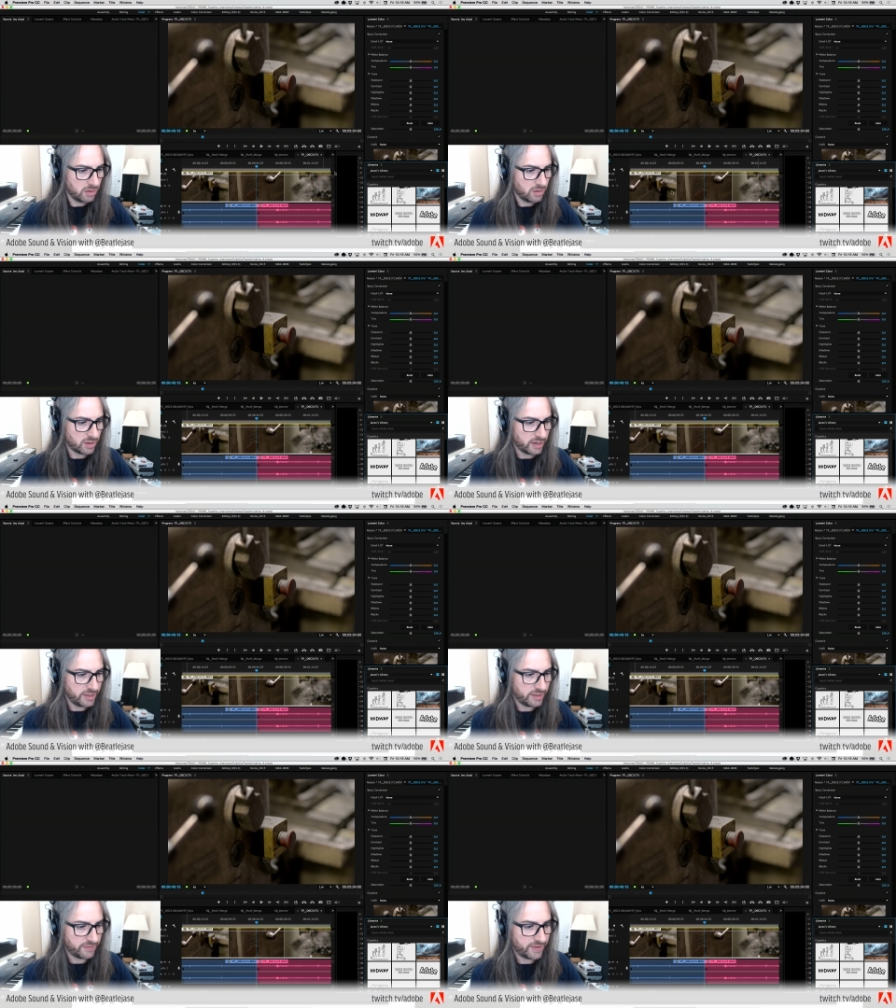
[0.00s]
Hold on, I
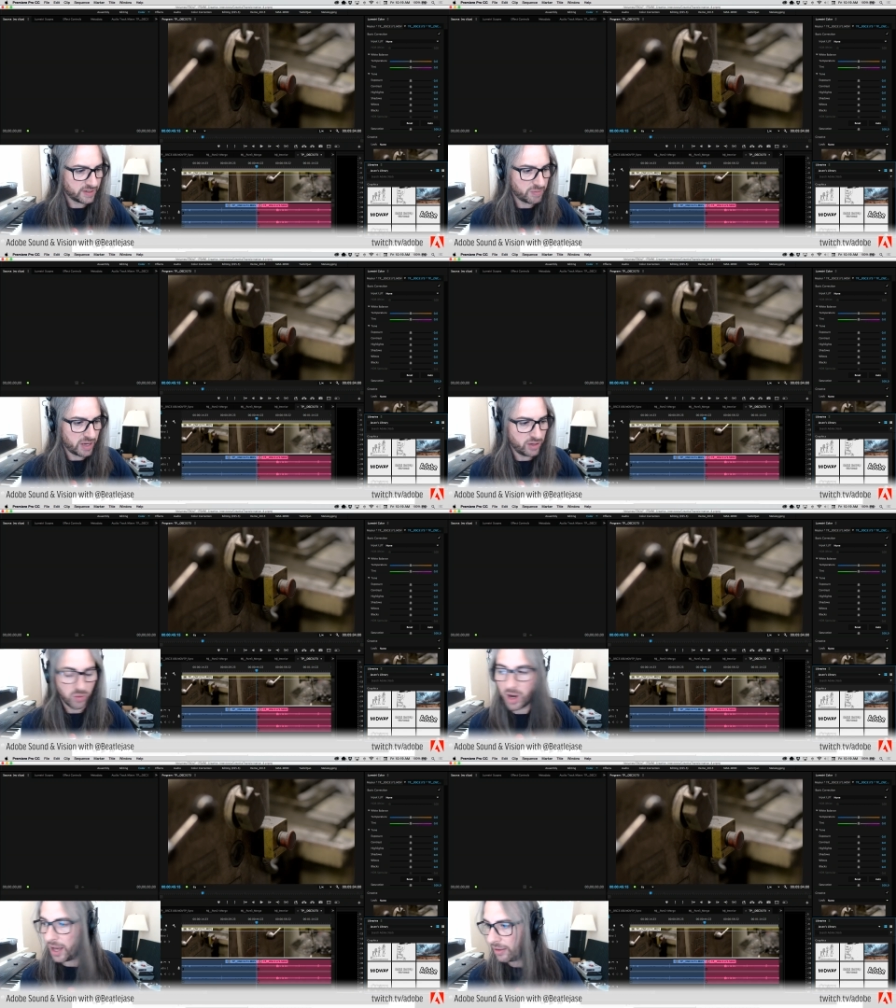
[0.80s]
need to fix my
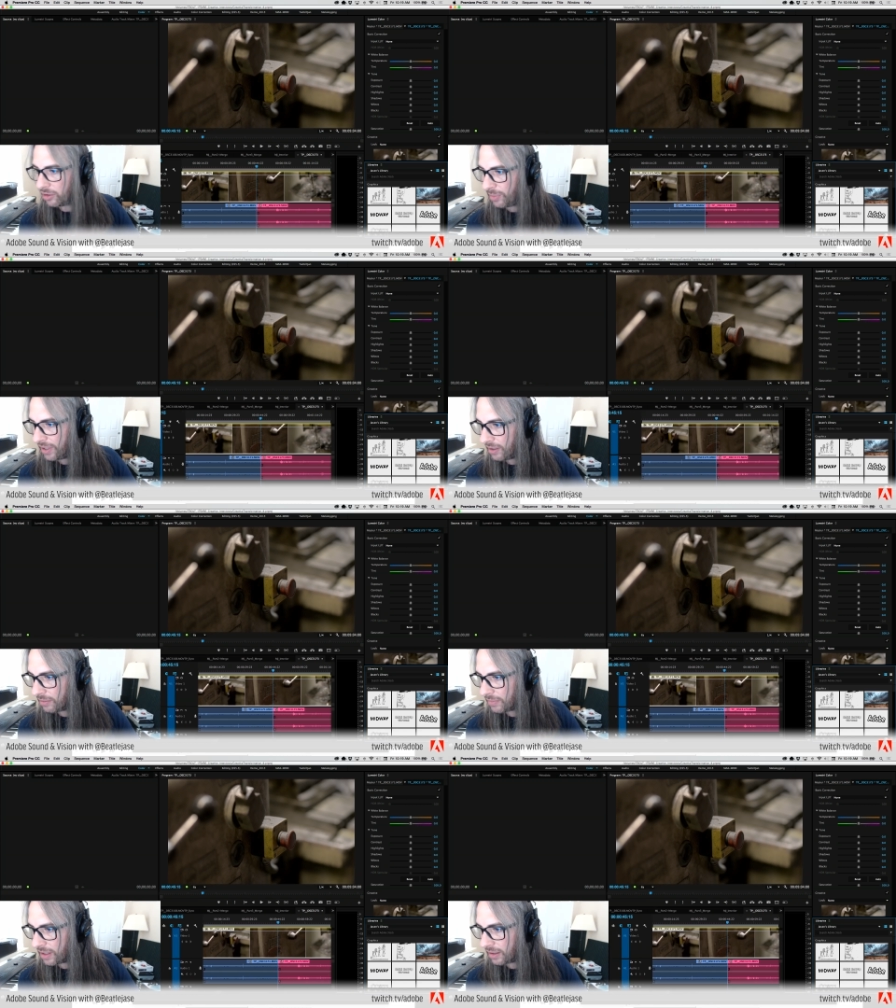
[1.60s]
UI a little bit
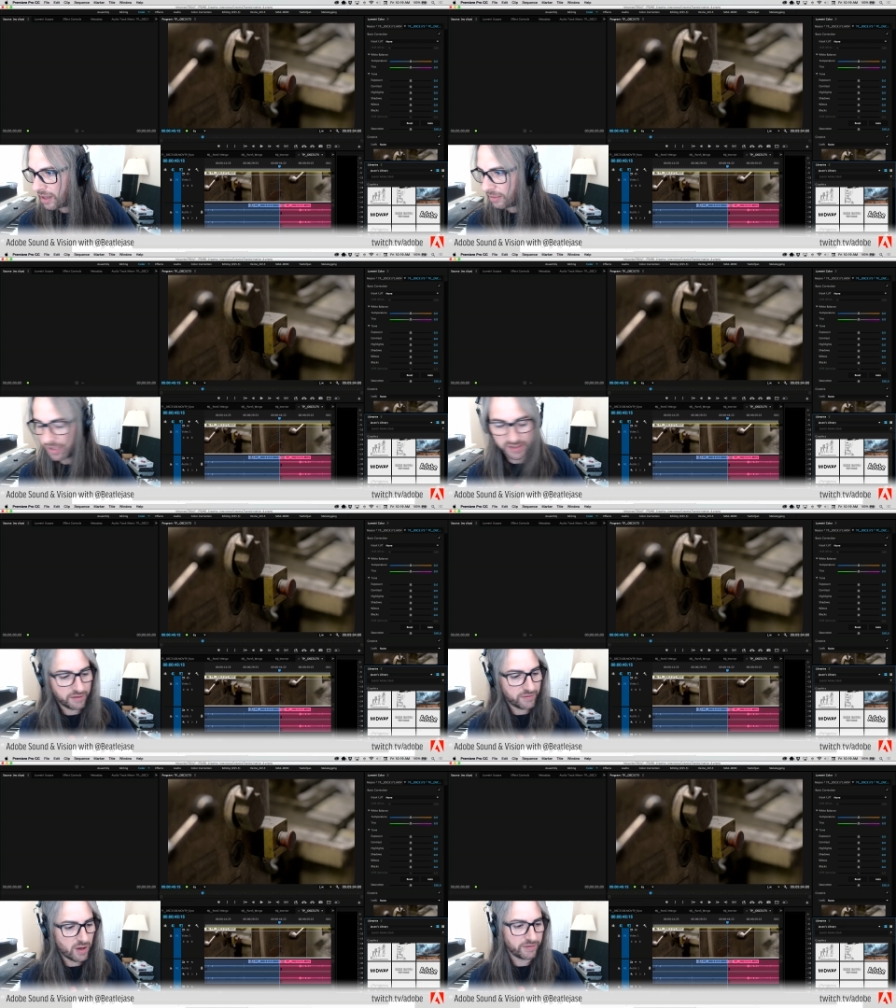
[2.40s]
here. Kind of cutting
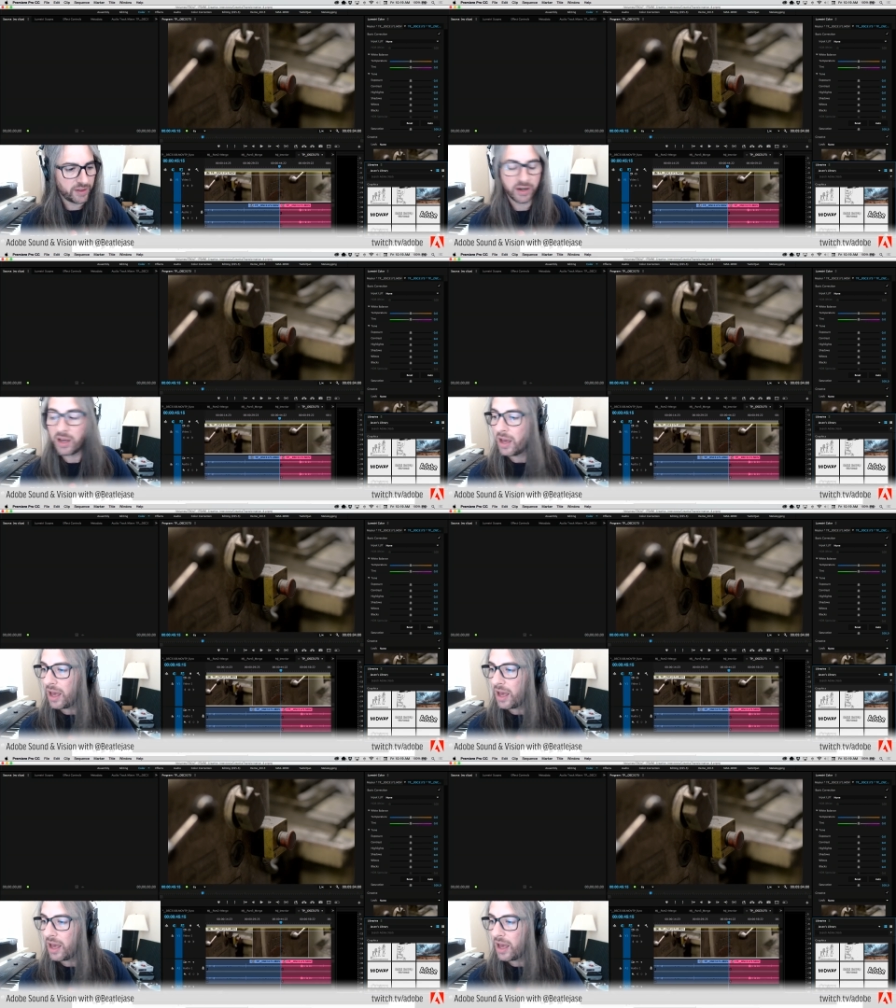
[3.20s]
myself off there.